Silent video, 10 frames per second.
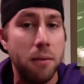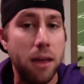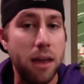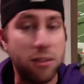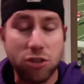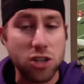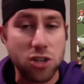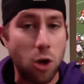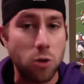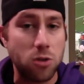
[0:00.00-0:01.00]
it just
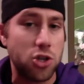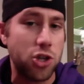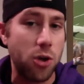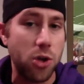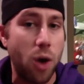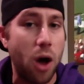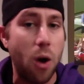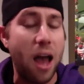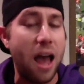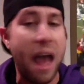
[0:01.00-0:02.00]
goes to show you
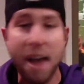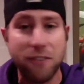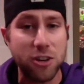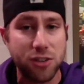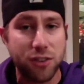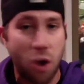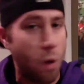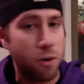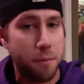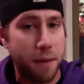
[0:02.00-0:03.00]
how average of a
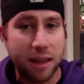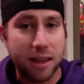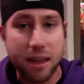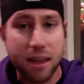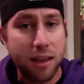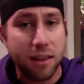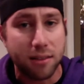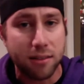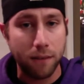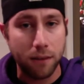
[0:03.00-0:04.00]
quarterback he
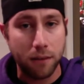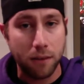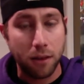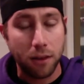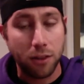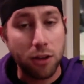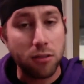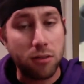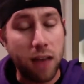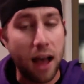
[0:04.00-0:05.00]
is. There's
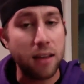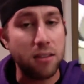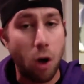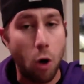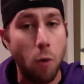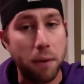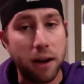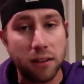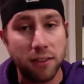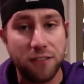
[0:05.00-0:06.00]
guys open
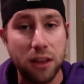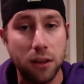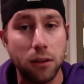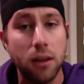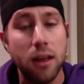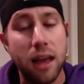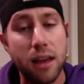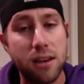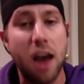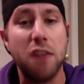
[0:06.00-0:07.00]
on the field,
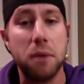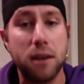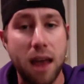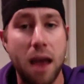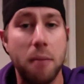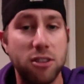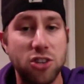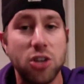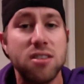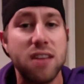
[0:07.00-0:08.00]
and Donovan McNabb is
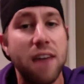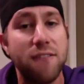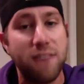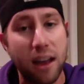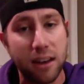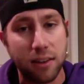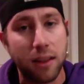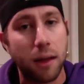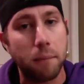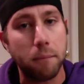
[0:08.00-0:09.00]
just not finding
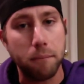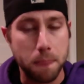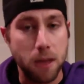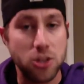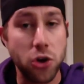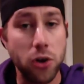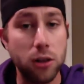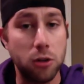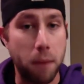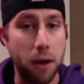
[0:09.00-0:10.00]
them. Sure, he
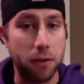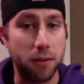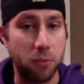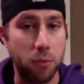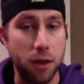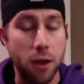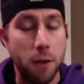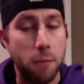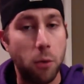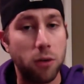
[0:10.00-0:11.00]
looked better this week,
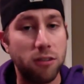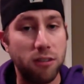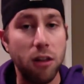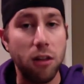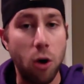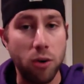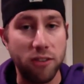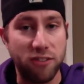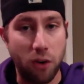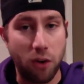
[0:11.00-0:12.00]
but we're still
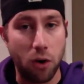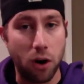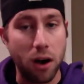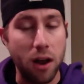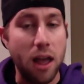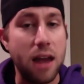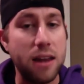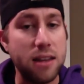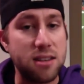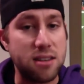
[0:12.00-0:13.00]
0-4, and
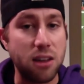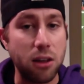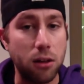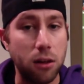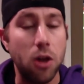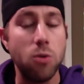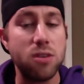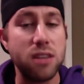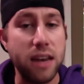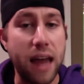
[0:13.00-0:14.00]
he still was
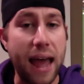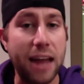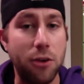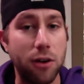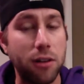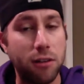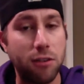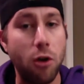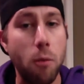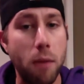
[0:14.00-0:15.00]
inaccurate in
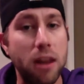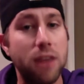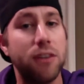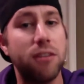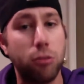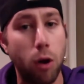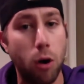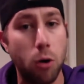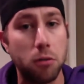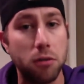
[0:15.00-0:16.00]
so many of his
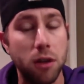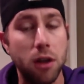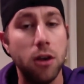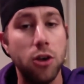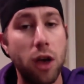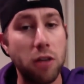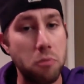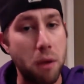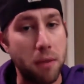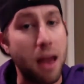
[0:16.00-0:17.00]
throws. You guys
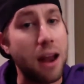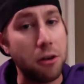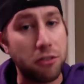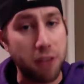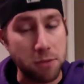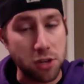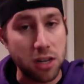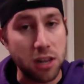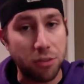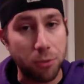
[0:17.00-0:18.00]
remember that interception
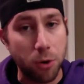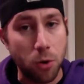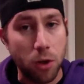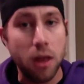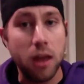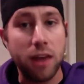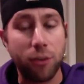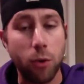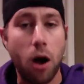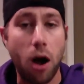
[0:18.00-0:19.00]
he threw? He
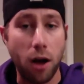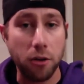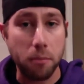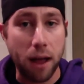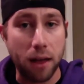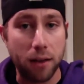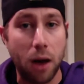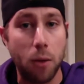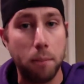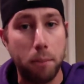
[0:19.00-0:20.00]
threw a
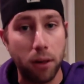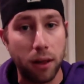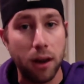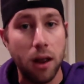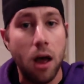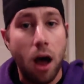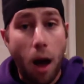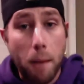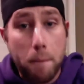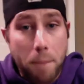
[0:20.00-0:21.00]
100-mile-an-hour bullet
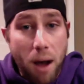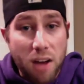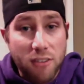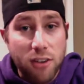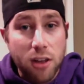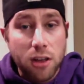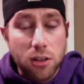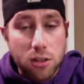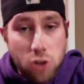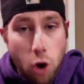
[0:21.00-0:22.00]
above
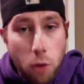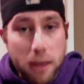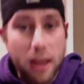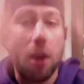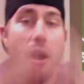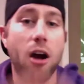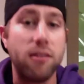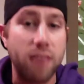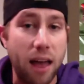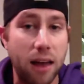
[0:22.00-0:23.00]
Toby Gerhardt's
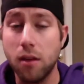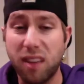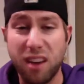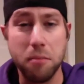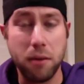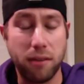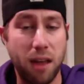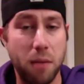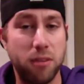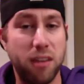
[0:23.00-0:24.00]
head. Donovan
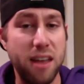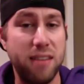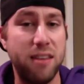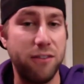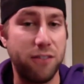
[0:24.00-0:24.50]
McNabb was 18 for